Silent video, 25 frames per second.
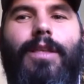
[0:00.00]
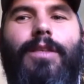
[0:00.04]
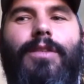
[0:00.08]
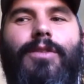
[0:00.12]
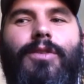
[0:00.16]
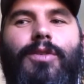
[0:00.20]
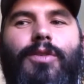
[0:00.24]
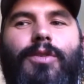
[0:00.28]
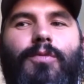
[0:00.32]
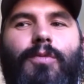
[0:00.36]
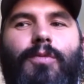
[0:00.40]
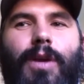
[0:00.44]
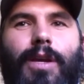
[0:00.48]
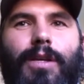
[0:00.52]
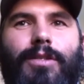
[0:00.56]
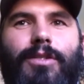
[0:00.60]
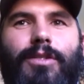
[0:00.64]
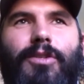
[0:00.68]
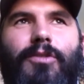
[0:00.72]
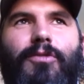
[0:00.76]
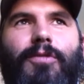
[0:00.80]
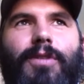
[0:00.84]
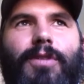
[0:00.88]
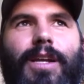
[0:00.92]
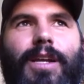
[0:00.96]
and stress
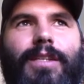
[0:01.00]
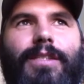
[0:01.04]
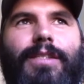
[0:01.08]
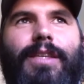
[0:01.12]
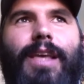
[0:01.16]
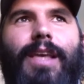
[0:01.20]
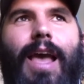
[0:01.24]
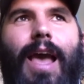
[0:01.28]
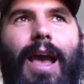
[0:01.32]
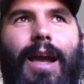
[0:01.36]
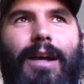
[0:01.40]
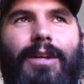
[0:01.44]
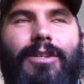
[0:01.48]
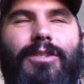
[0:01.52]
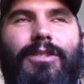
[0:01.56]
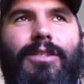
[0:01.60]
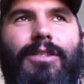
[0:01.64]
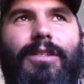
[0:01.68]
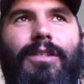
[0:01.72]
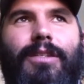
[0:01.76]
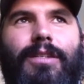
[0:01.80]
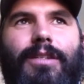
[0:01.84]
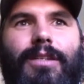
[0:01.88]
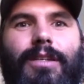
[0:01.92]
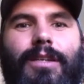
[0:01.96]
creates
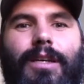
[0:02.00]
action.